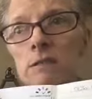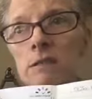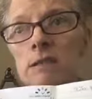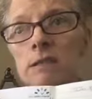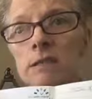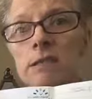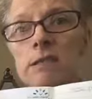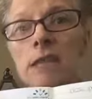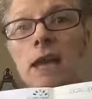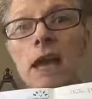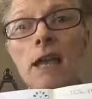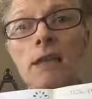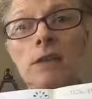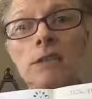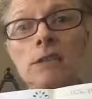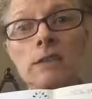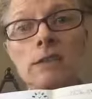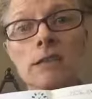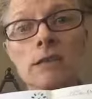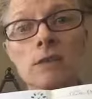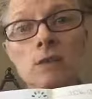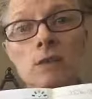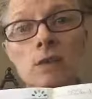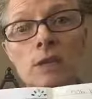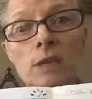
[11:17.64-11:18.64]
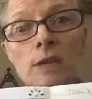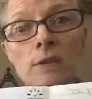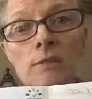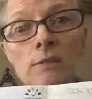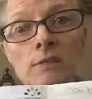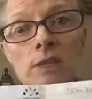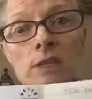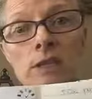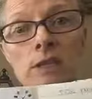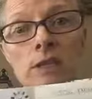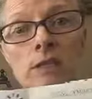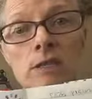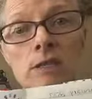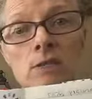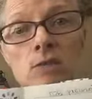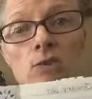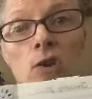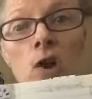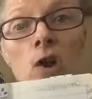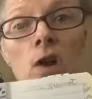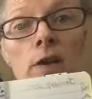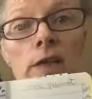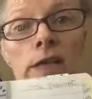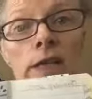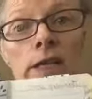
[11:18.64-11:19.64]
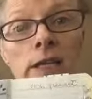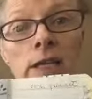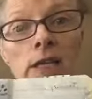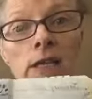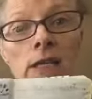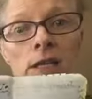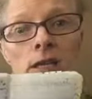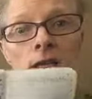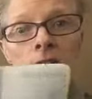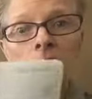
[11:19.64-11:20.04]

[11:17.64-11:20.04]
talented or gifted in the drawing